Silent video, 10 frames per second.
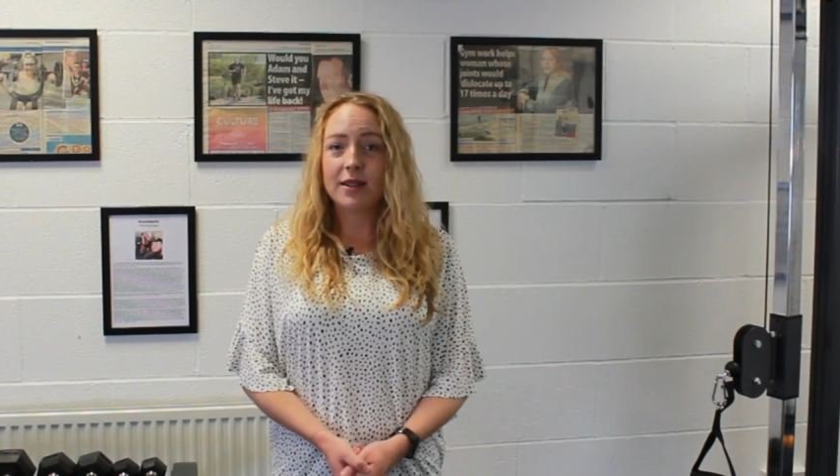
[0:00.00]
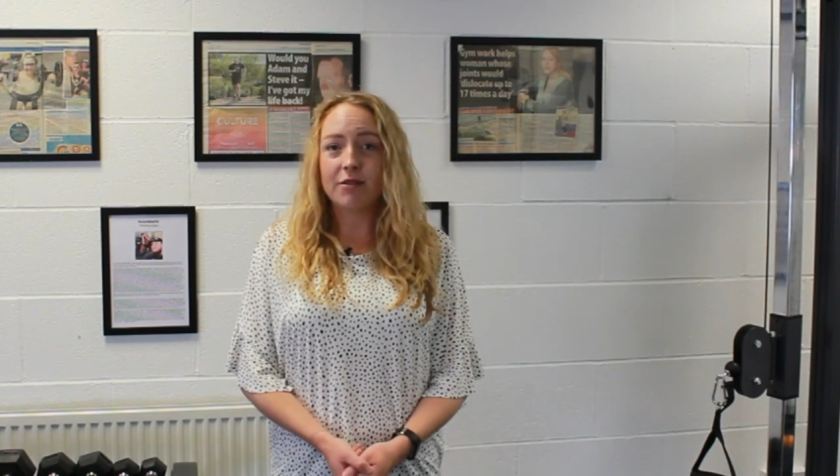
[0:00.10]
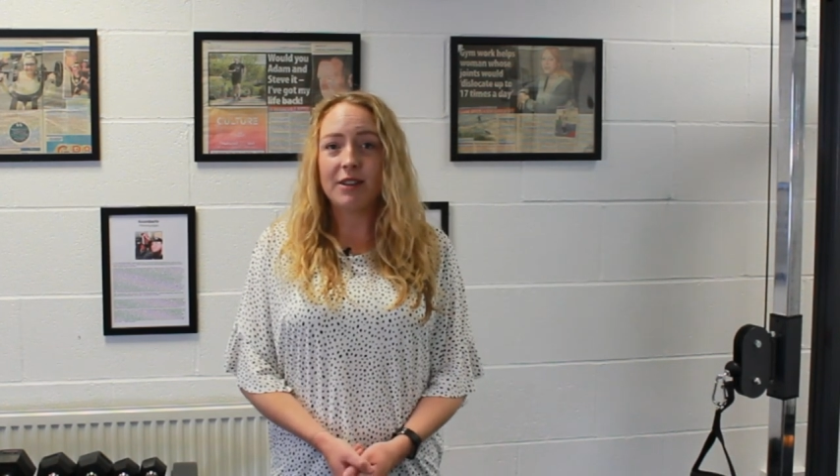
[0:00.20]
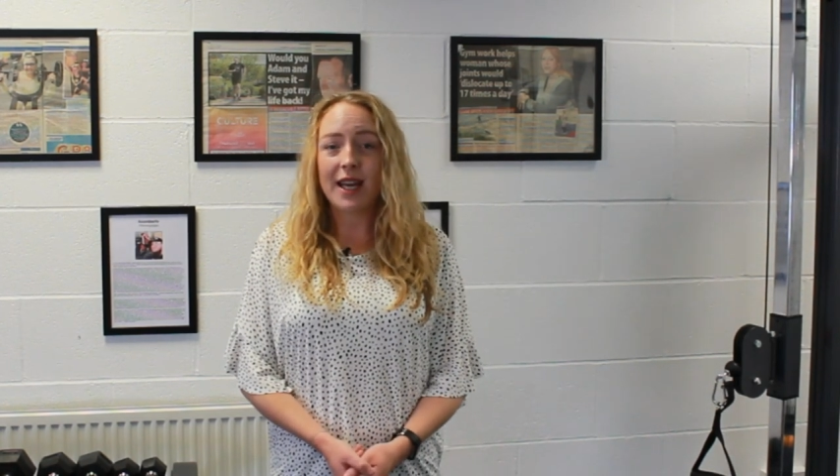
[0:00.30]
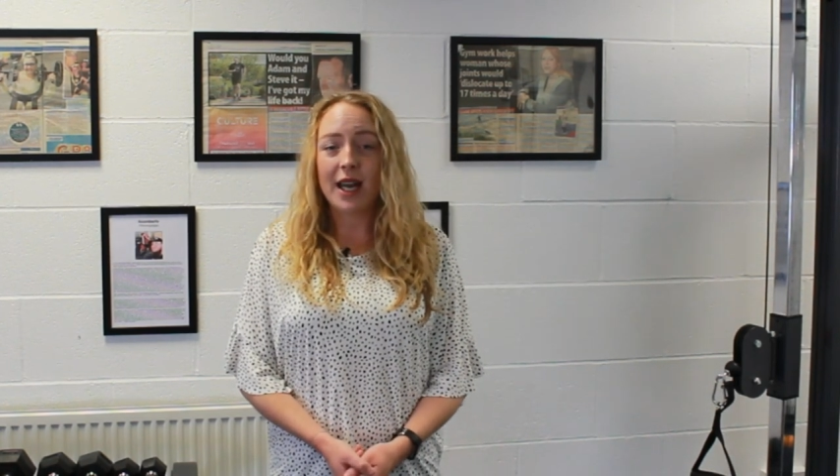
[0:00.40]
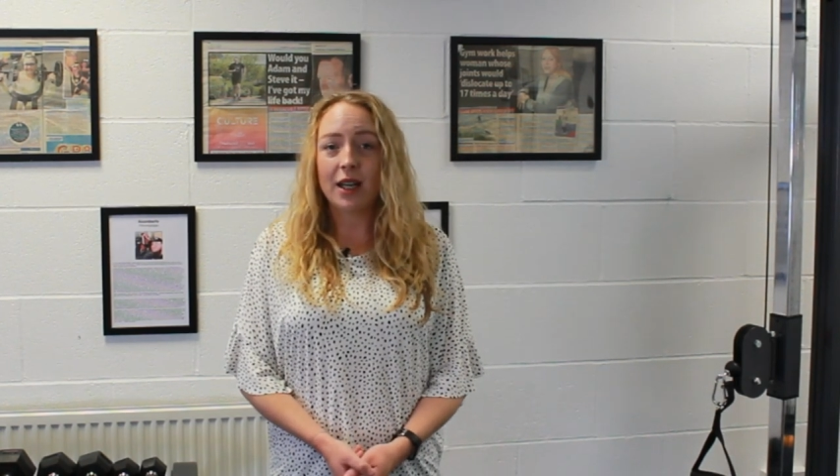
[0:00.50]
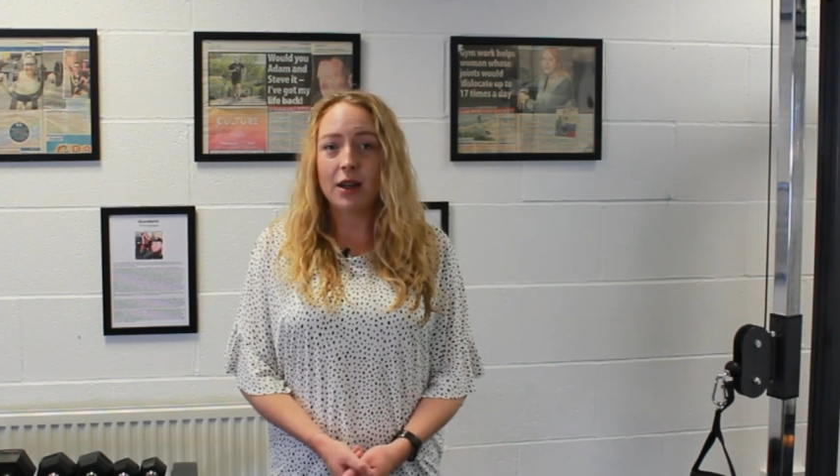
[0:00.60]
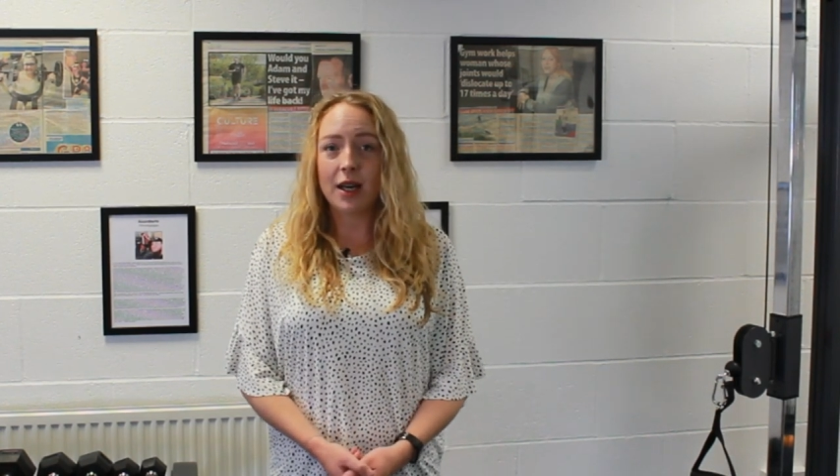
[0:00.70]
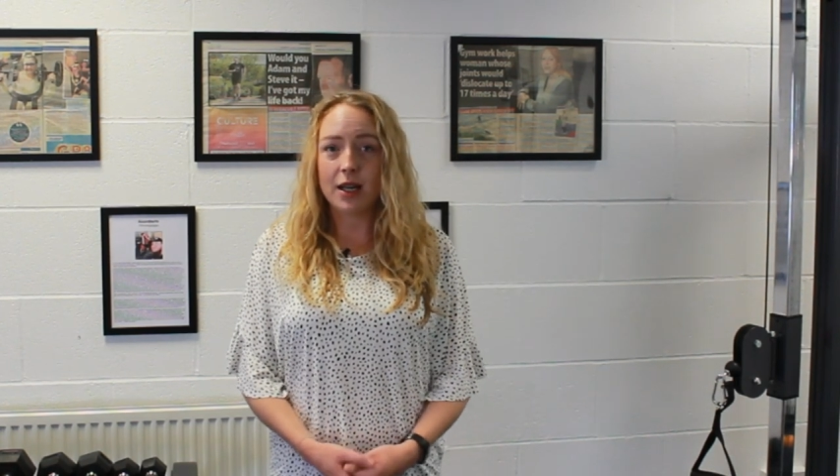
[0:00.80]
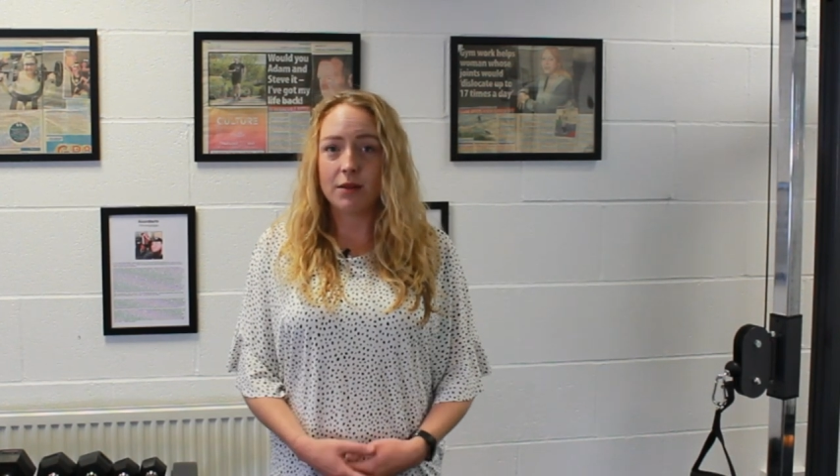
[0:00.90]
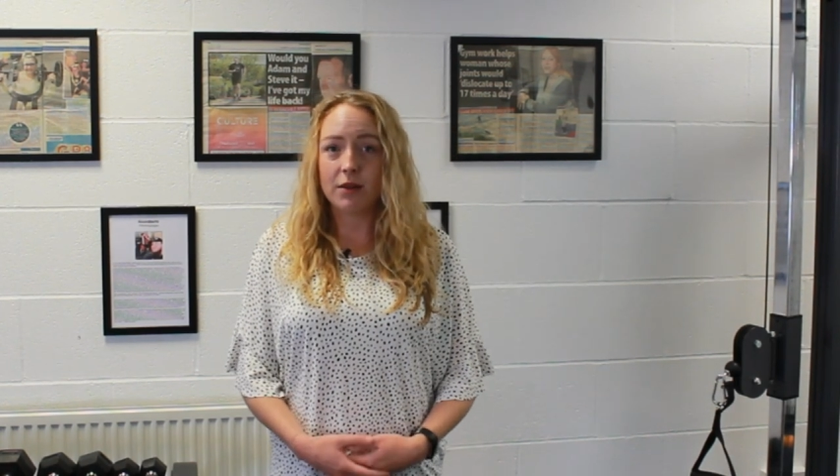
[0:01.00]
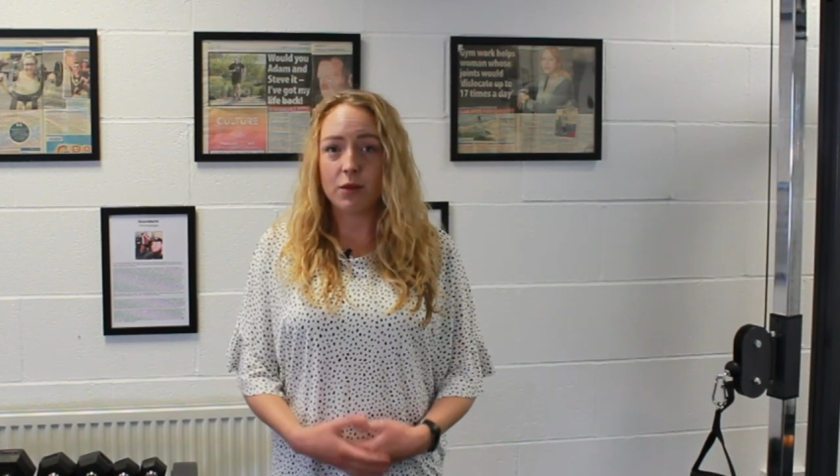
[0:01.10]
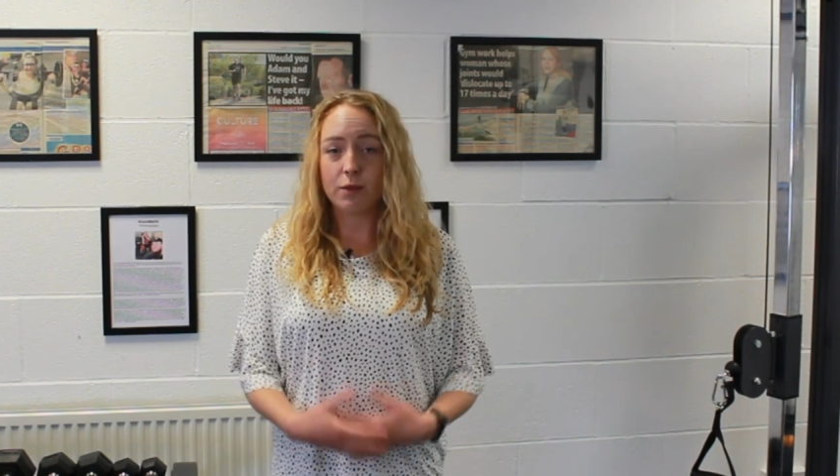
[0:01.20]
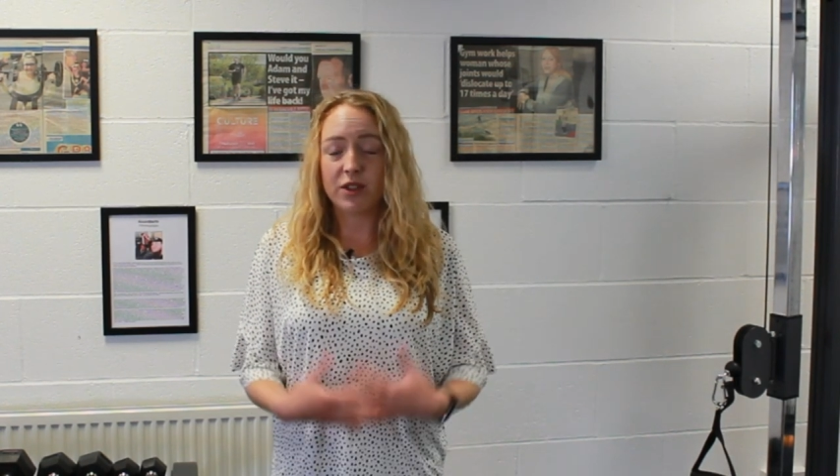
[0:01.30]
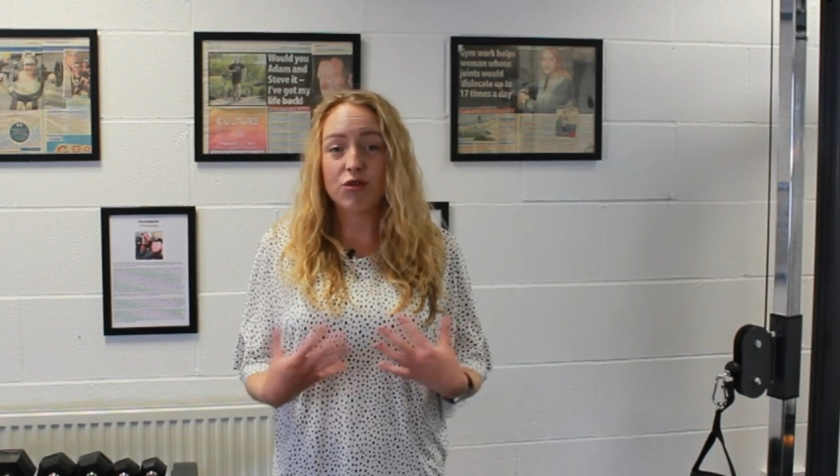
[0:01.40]
to regain and
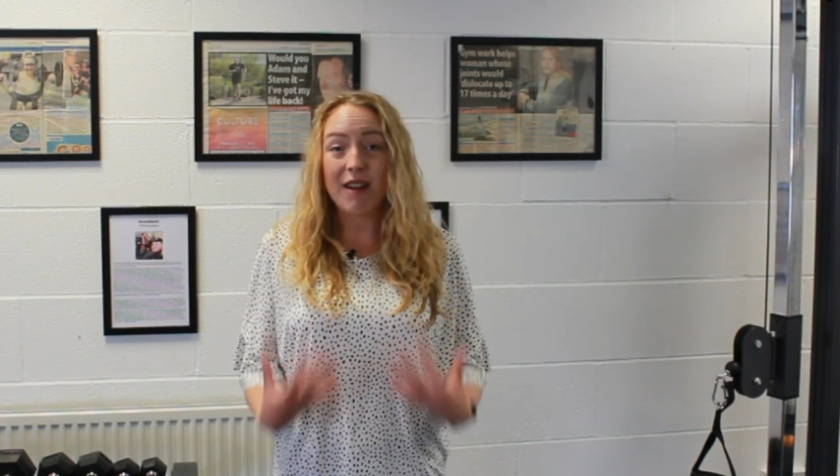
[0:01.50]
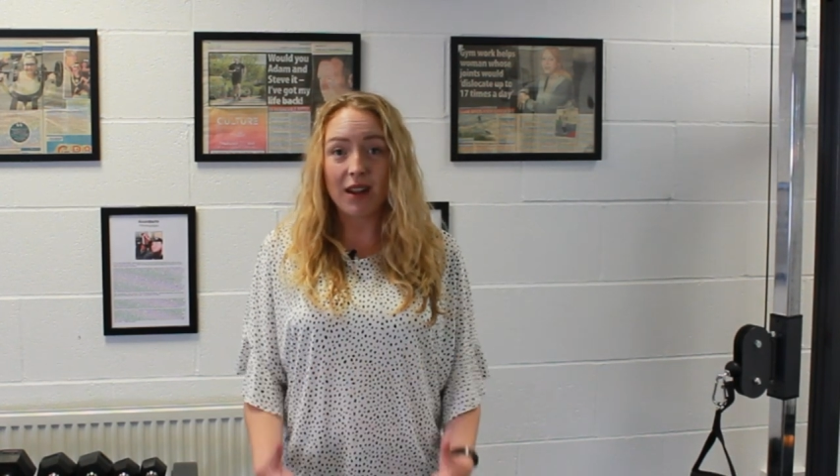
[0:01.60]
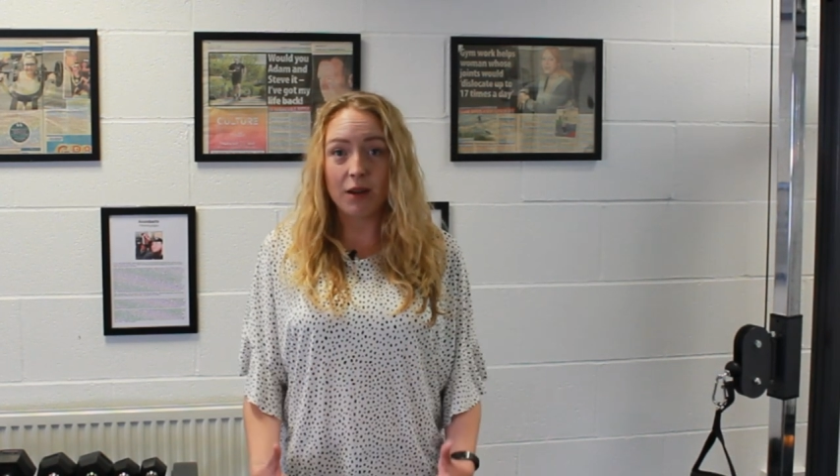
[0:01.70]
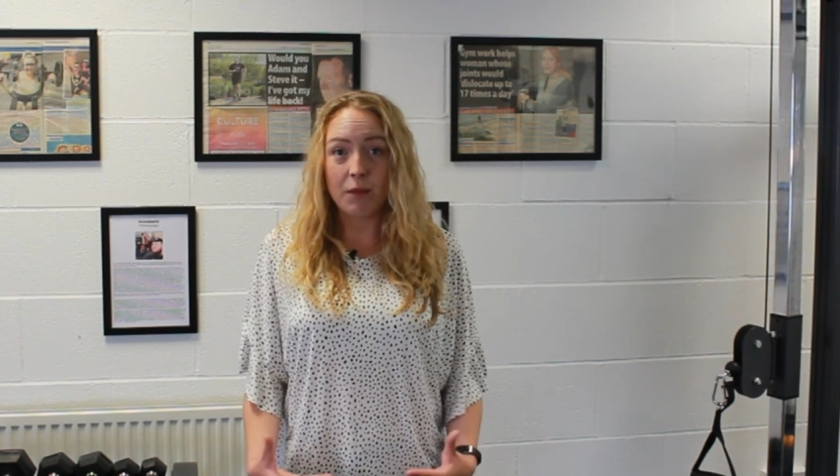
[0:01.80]
some strength